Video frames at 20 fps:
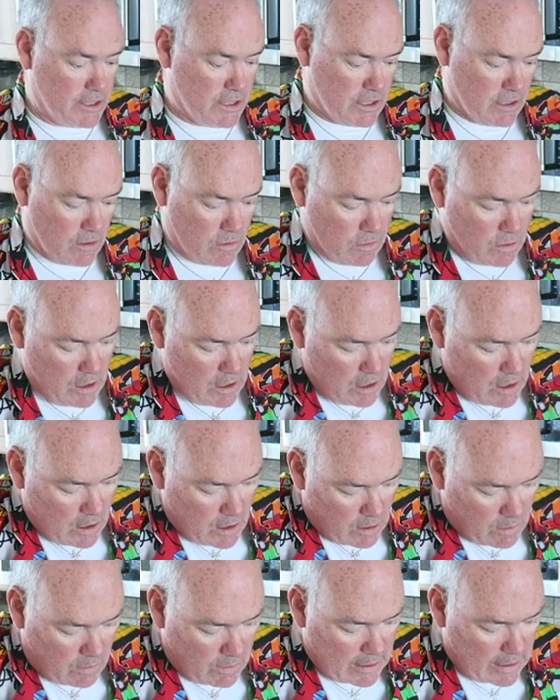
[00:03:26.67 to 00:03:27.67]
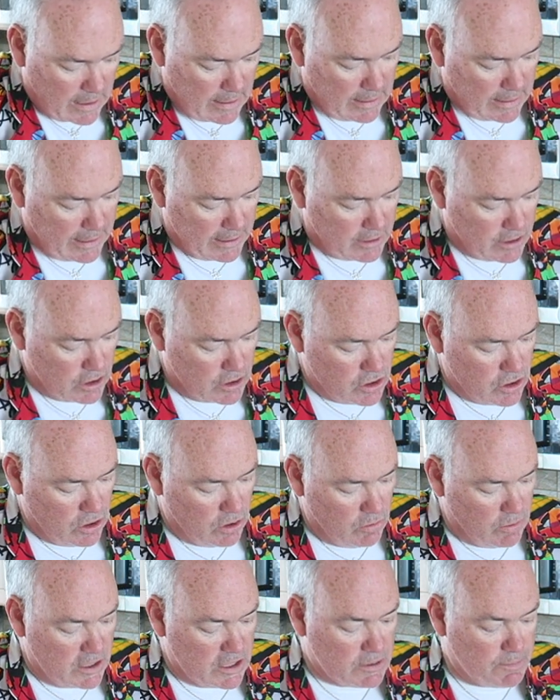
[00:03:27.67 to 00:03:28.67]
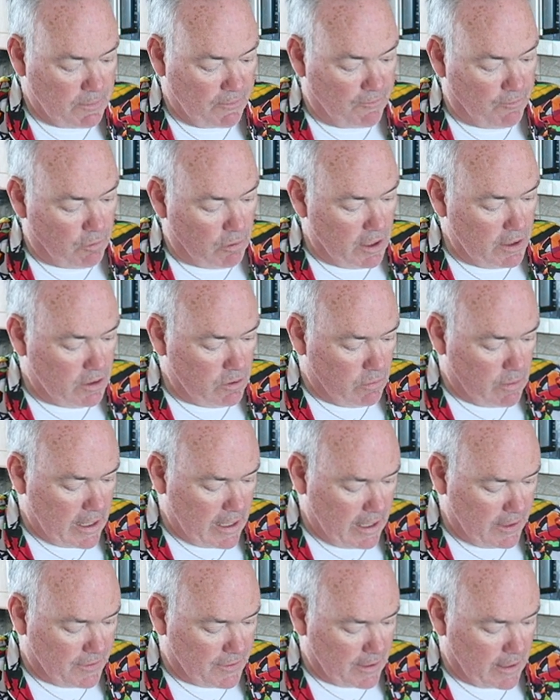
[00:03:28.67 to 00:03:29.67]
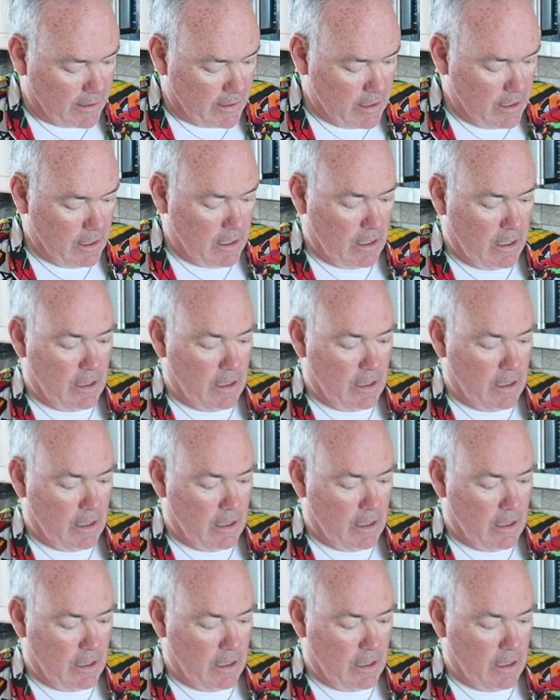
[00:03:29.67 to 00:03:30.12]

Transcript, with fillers: So what I like to do is before I do anything,